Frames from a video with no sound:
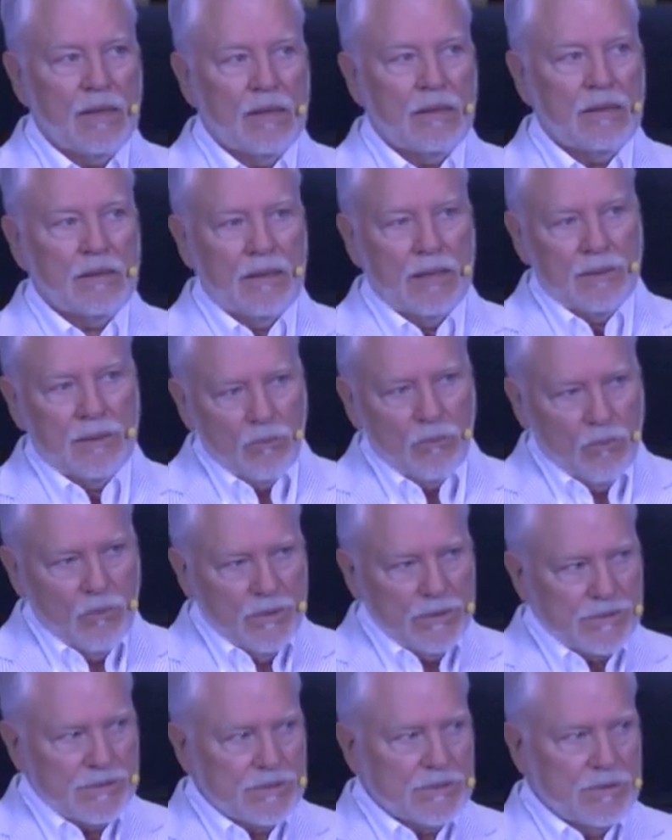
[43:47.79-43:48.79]
Let
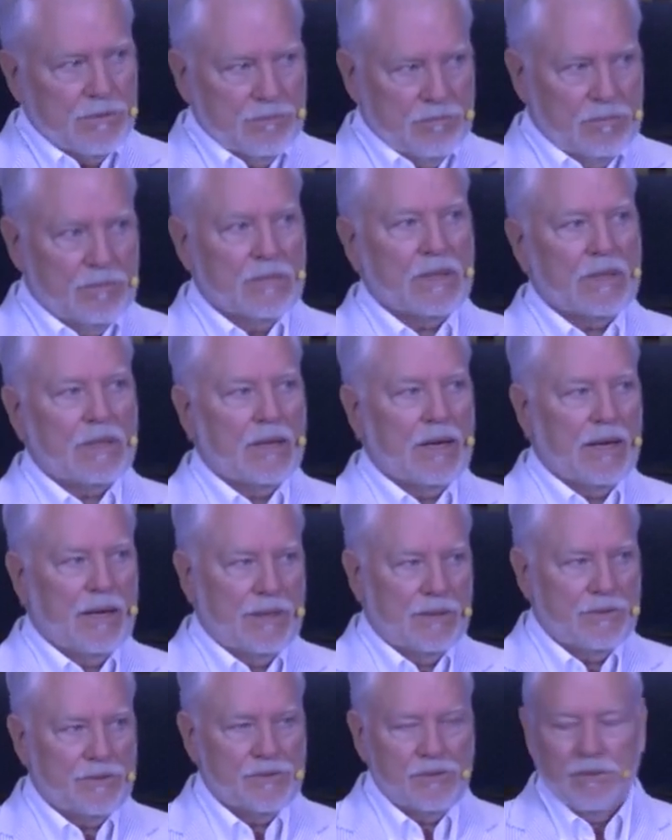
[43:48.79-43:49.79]
wisdom guide
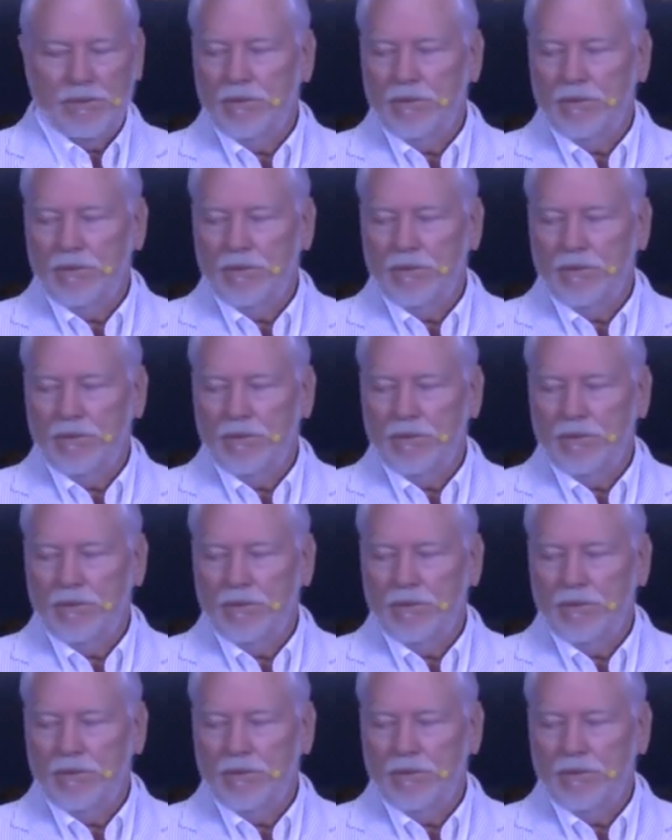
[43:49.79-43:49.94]
you.